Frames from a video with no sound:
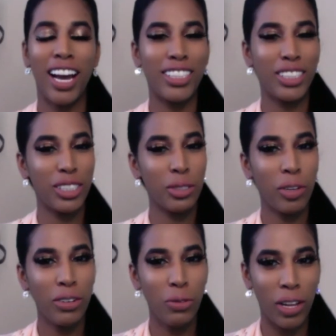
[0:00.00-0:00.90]
I just
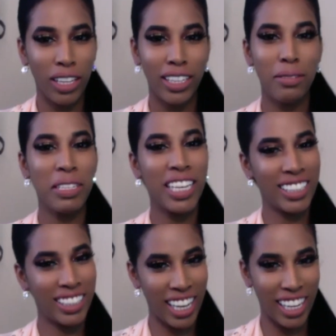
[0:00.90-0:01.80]
want to welcome
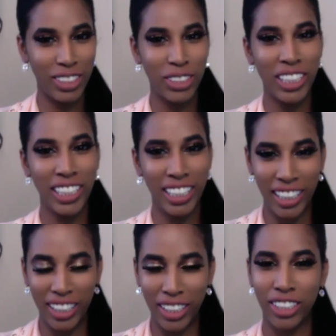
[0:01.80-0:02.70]
Cassandra
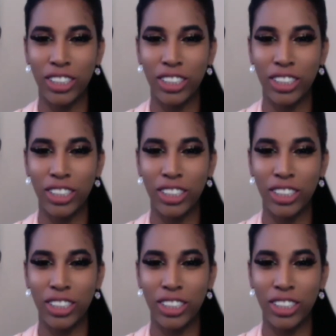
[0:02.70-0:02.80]
here.